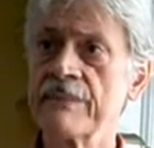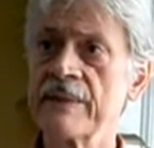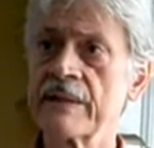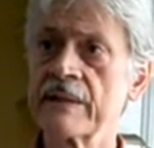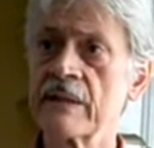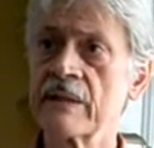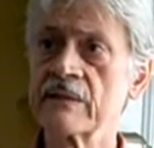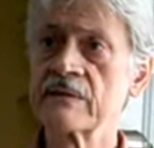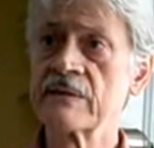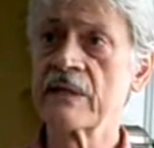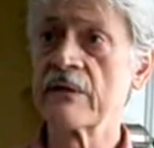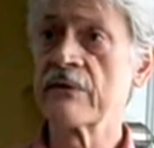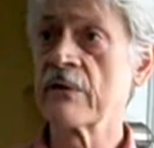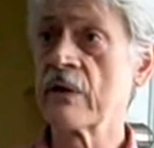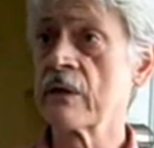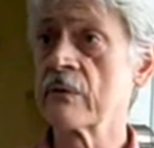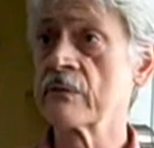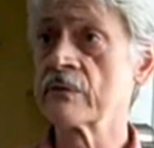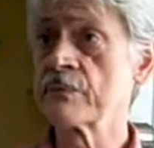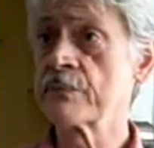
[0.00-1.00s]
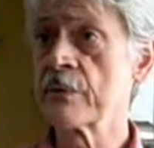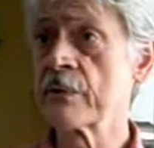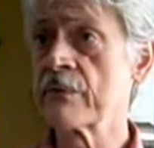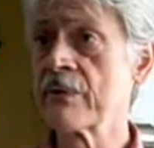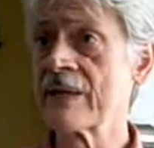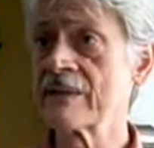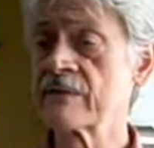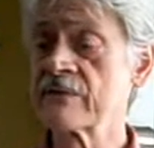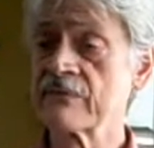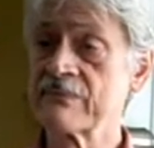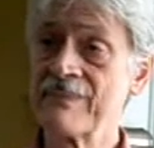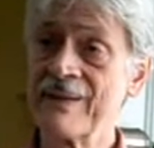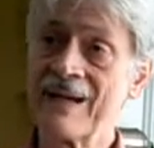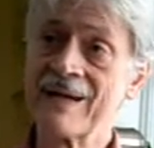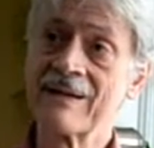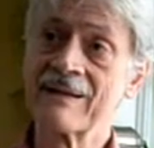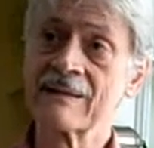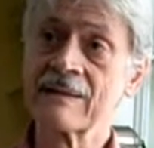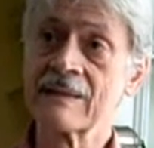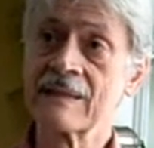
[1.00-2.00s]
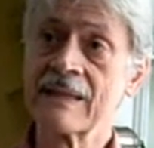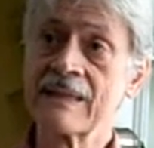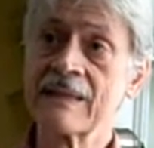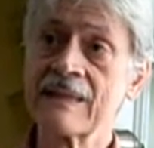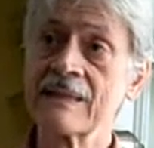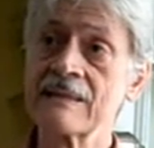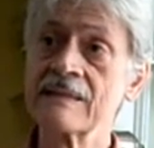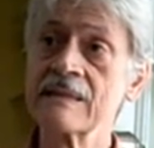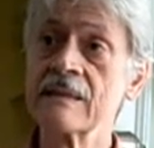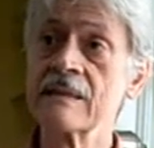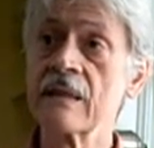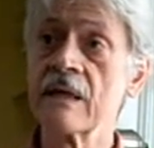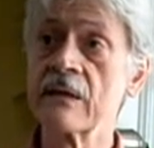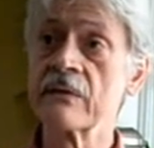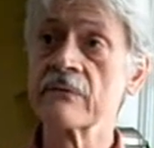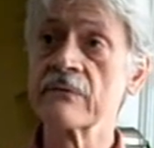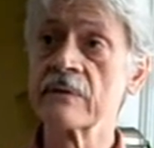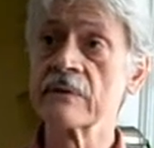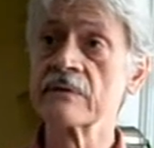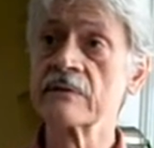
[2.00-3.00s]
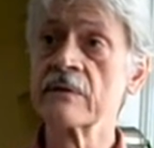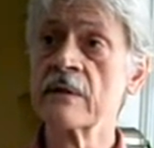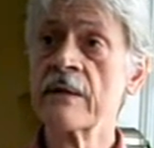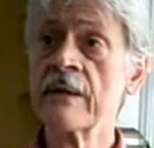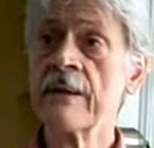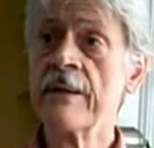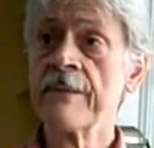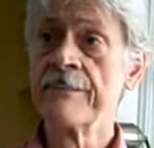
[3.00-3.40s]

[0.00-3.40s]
because they thought it was progressive back in the late 1800s.